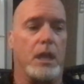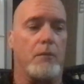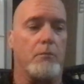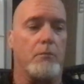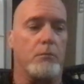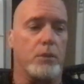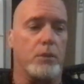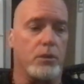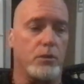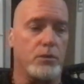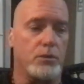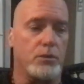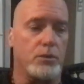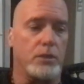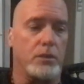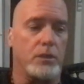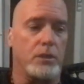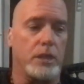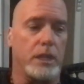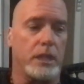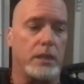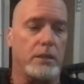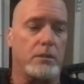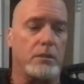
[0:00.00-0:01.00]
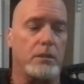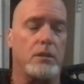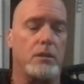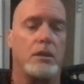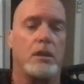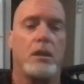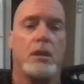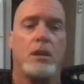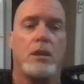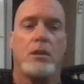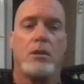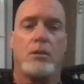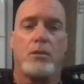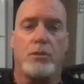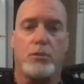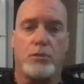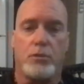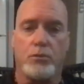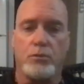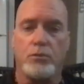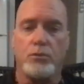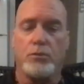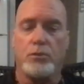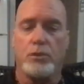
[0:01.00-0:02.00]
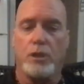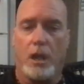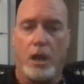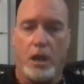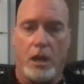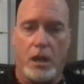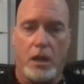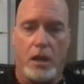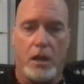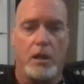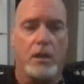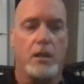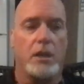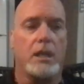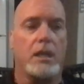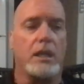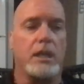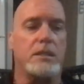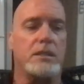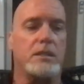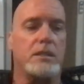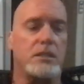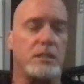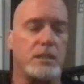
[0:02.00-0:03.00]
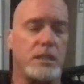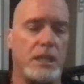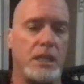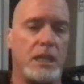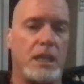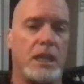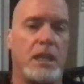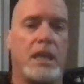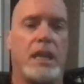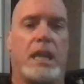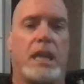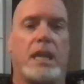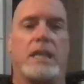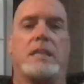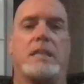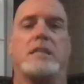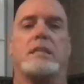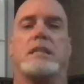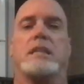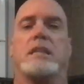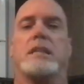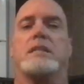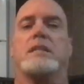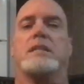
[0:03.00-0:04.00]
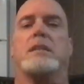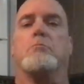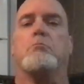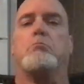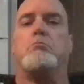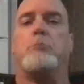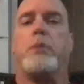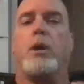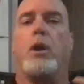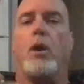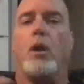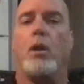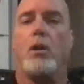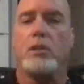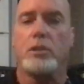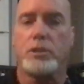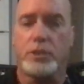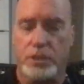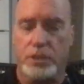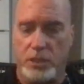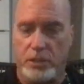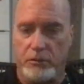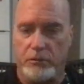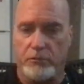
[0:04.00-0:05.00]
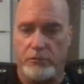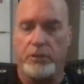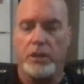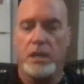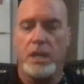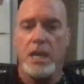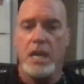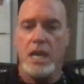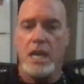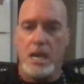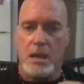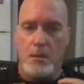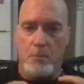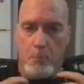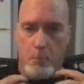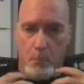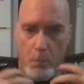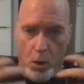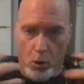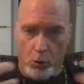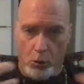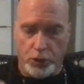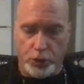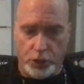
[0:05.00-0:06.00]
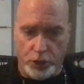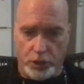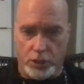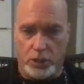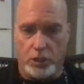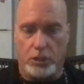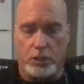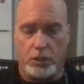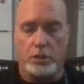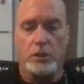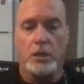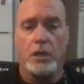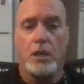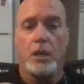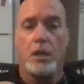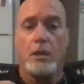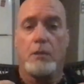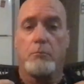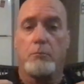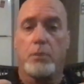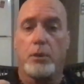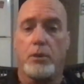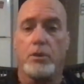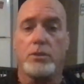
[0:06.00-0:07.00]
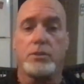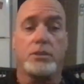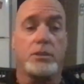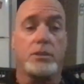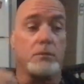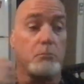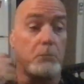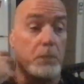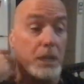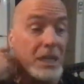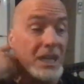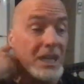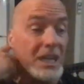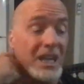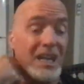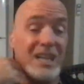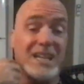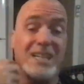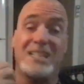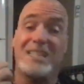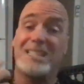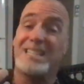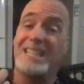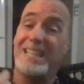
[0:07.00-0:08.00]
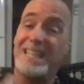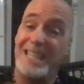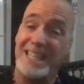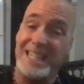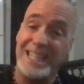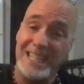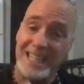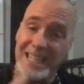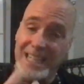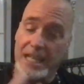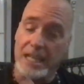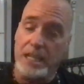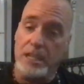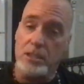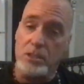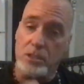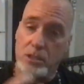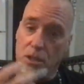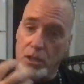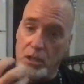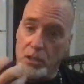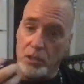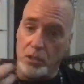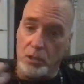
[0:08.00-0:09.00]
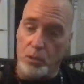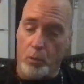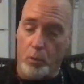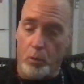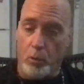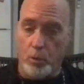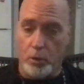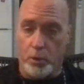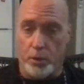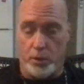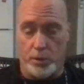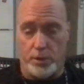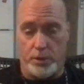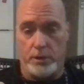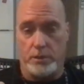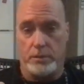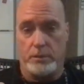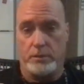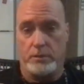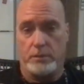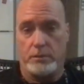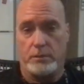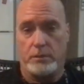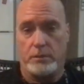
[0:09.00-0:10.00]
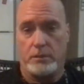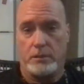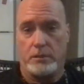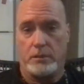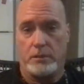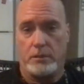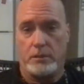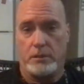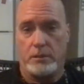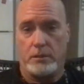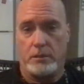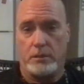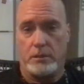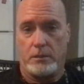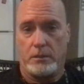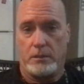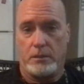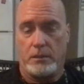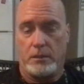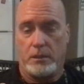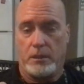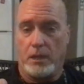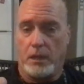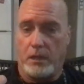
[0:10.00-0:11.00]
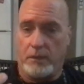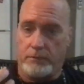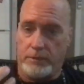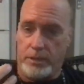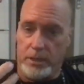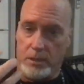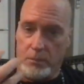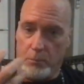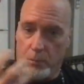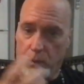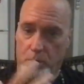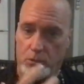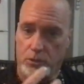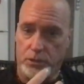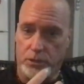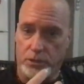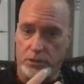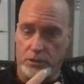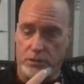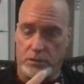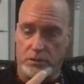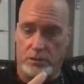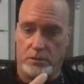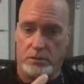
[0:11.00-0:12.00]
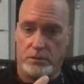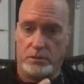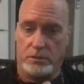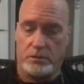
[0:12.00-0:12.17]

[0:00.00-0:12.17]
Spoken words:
ambrosial nectar. THOR is seen as this impulsive, emotional person because he is the Lord of the emotions.